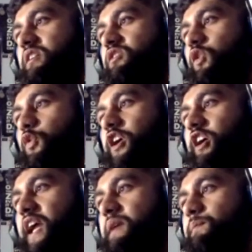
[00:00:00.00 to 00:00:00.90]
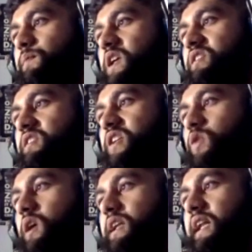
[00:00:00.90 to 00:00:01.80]
So their
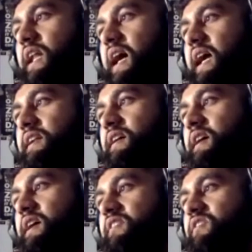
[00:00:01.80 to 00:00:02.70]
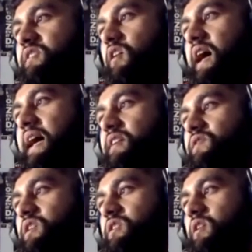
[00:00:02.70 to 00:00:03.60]
APT29 is still
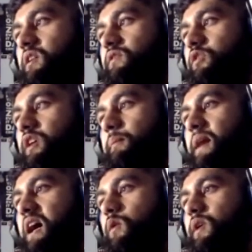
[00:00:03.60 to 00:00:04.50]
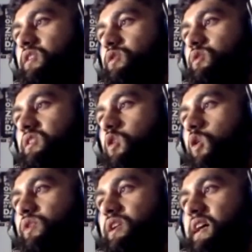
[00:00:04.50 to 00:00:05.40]
actively delivering malware used in
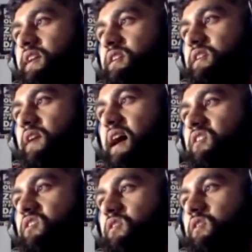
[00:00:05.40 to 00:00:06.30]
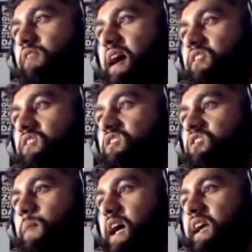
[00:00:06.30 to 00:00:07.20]
COVID-19 vaccine
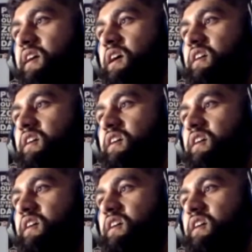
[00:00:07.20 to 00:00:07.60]
spying.